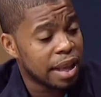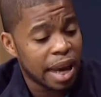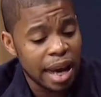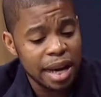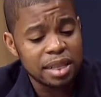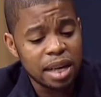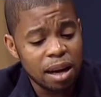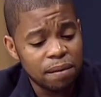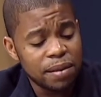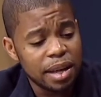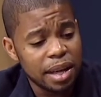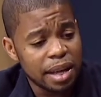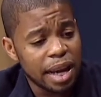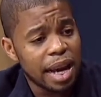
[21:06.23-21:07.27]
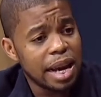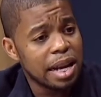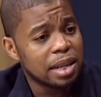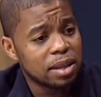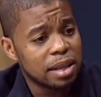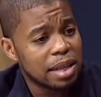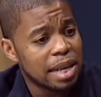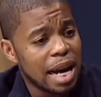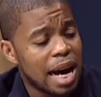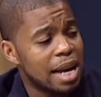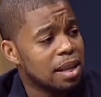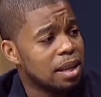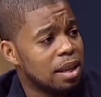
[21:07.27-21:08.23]
HIV and AIDS are
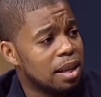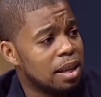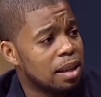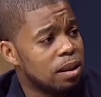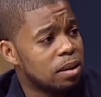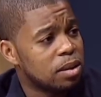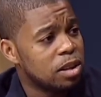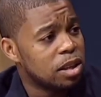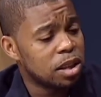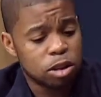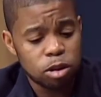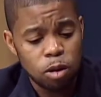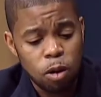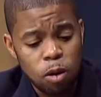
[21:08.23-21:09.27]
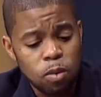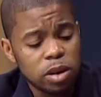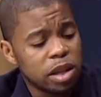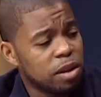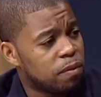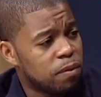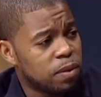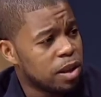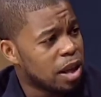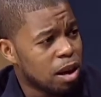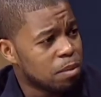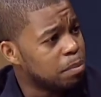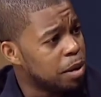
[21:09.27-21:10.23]
not just only for
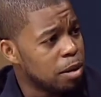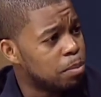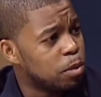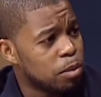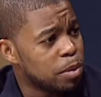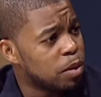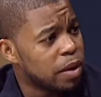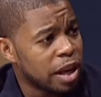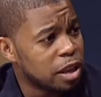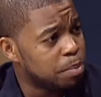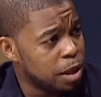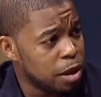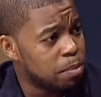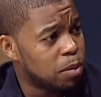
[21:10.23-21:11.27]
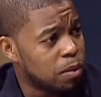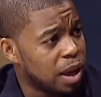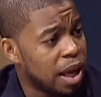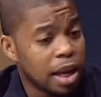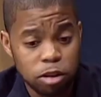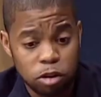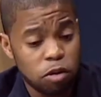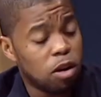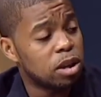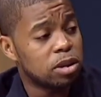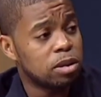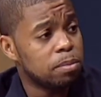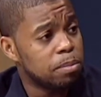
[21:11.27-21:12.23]
young people or middle-aged people. It's
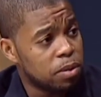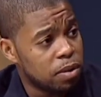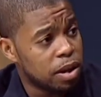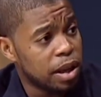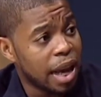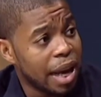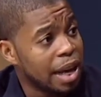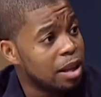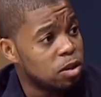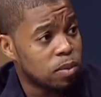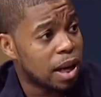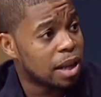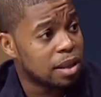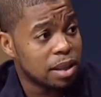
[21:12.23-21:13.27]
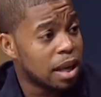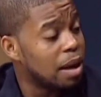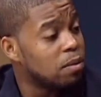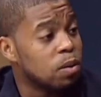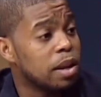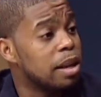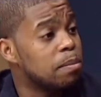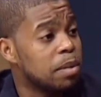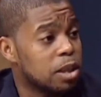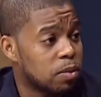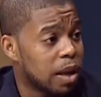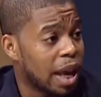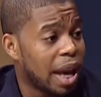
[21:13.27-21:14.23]
across the board, age-wise. It has no limits
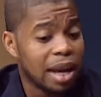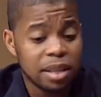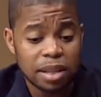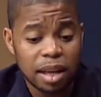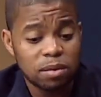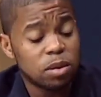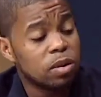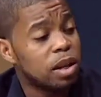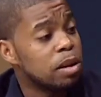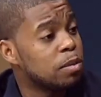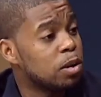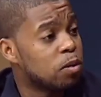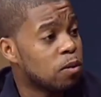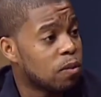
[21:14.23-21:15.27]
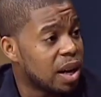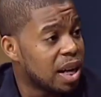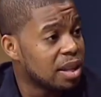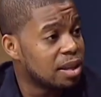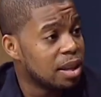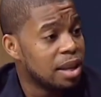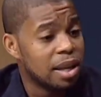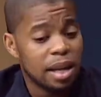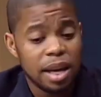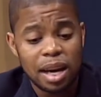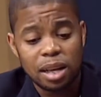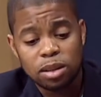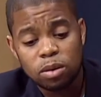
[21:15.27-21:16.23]
on age, it has no limit on race,
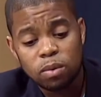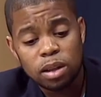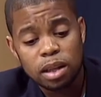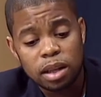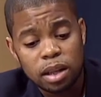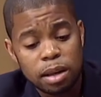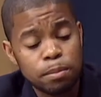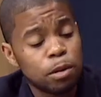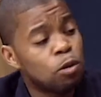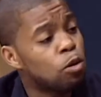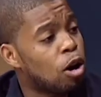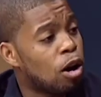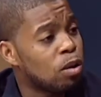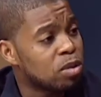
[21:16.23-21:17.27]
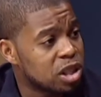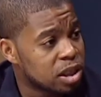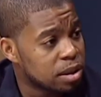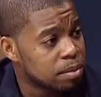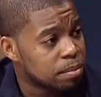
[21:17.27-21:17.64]
it has no limit on culture.